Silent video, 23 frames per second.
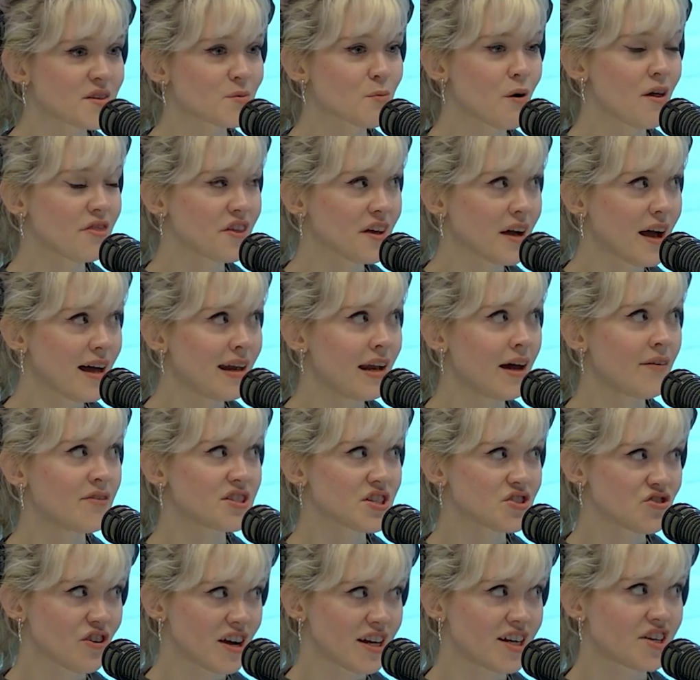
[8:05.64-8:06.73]
one thing I love is
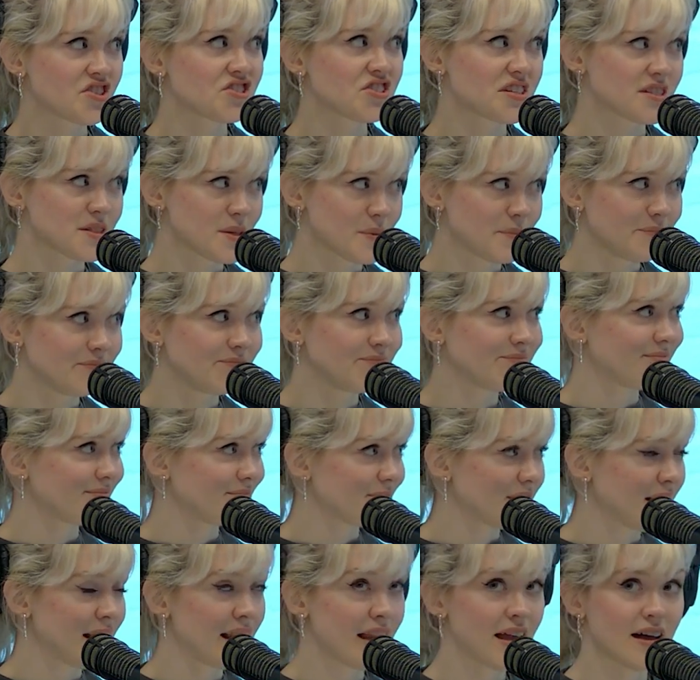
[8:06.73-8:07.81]
a drainage system.
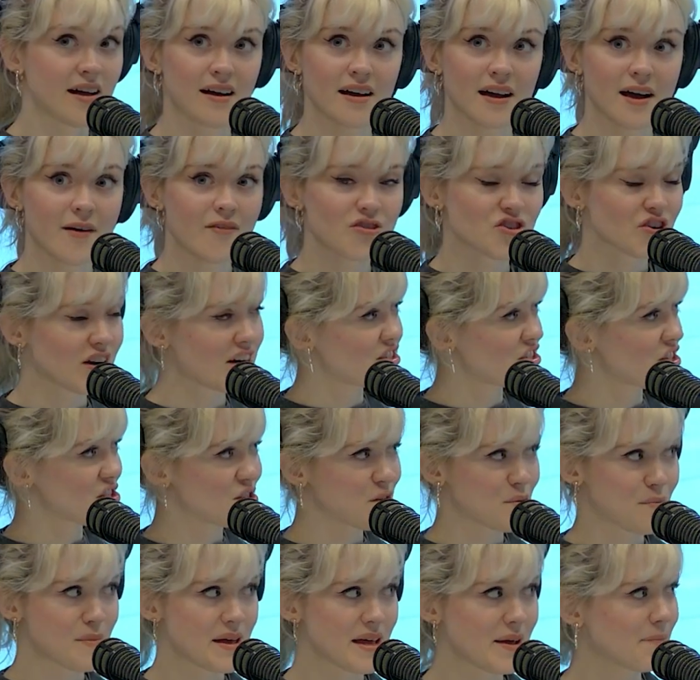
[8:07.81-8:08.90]
Yeah. Yeah. Love a drainage mm.
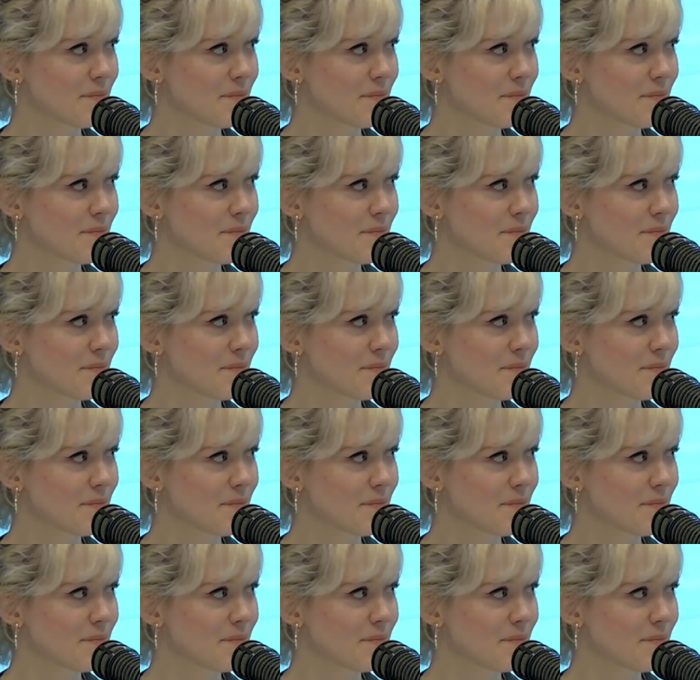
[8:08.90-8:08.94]
system, me.